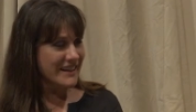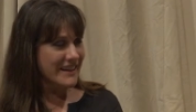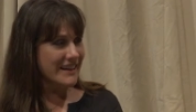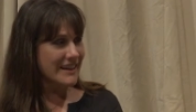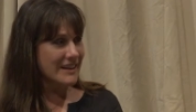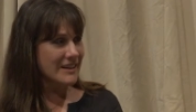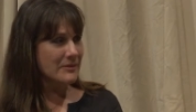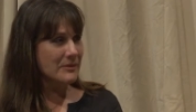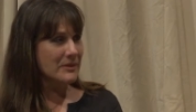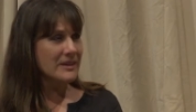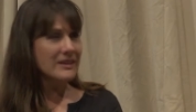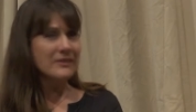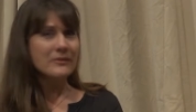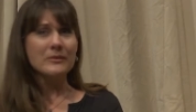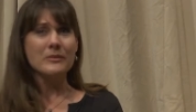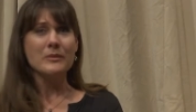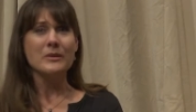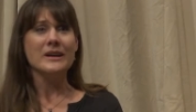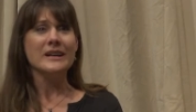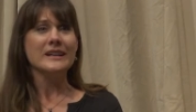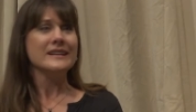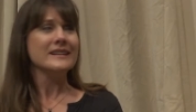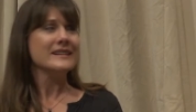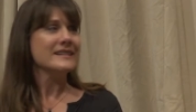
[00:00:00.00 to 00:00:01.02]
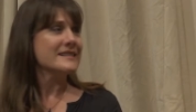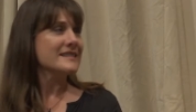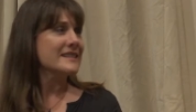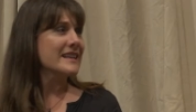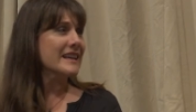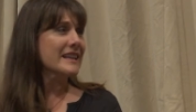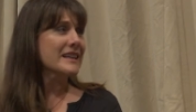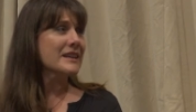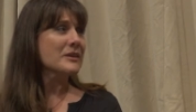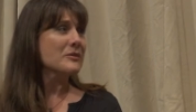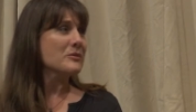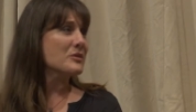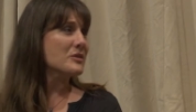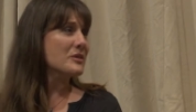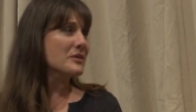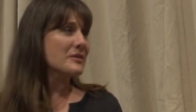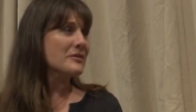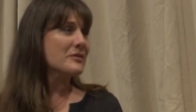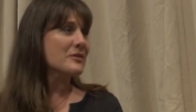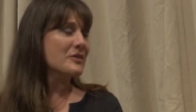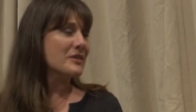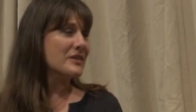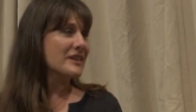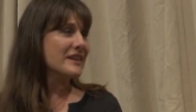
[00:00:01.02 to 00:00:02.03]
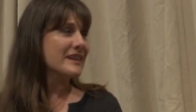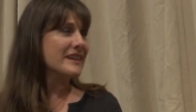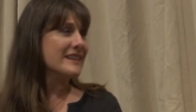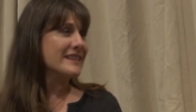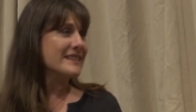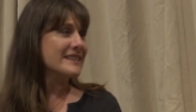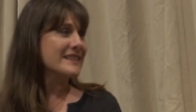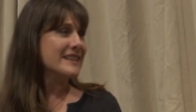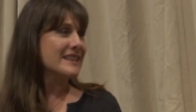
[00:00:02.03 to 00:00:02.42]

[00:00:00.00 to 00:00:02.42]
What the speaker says: and we have won a Telly Award for it,